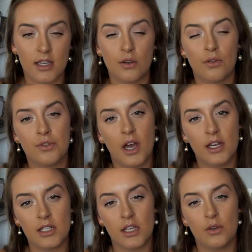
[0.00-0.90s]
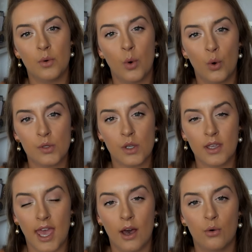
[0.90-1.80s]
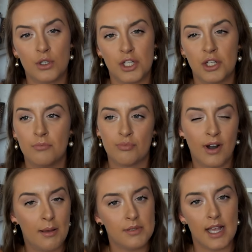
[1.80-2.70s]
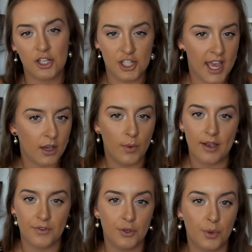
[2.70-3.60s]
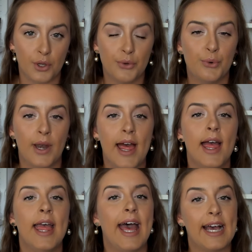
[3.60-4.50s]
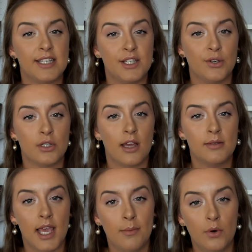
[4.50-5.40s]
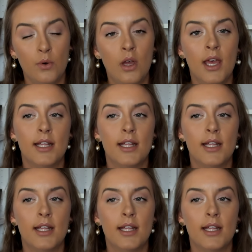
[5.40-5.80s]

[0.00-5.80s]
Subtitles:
in your third year, you will also get audition prep slash tech, whatever you want to call it, added to your timetable.